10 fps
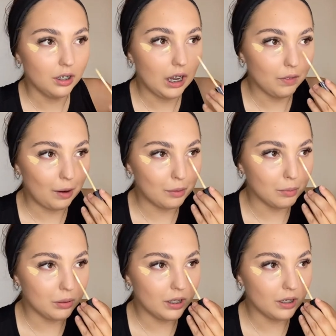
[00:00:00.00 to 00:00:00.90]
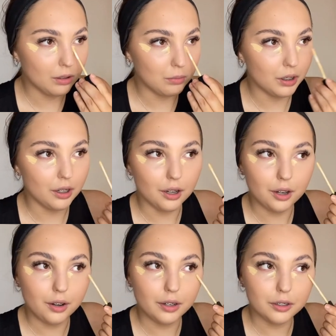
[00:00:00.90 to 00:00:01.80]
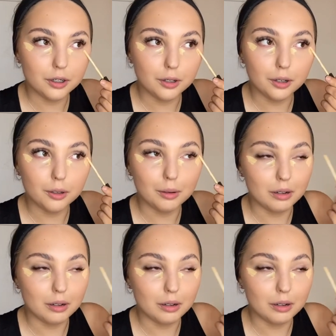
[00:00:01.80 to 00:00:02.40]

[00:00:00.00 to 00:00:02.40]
if I'm completely on my own and don't know who